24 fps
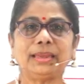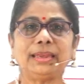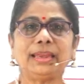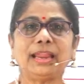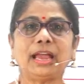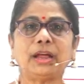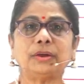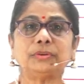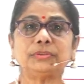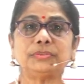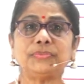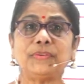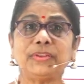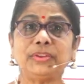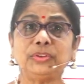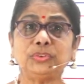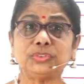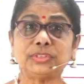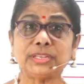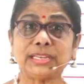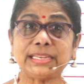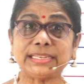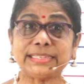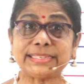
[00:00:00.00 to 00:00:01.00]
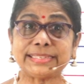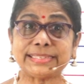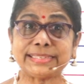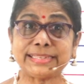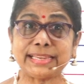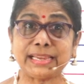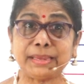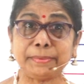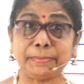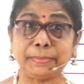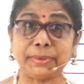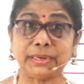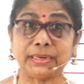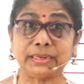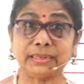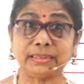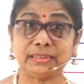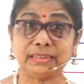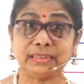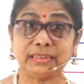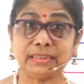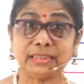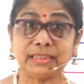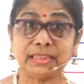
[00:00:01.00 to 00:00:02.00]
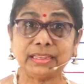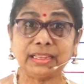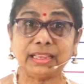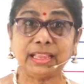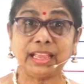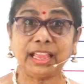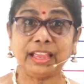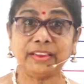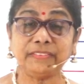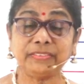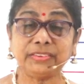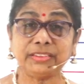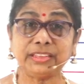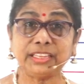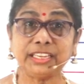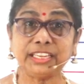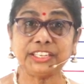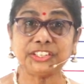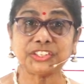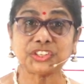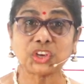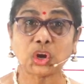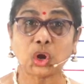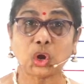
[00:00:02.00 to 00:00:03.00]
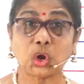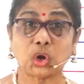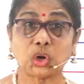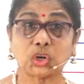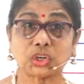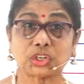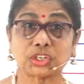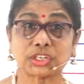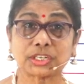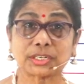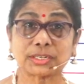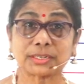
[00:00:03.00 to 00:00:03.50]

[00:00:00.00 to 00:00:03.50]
Now, when you say summer, everything is hot.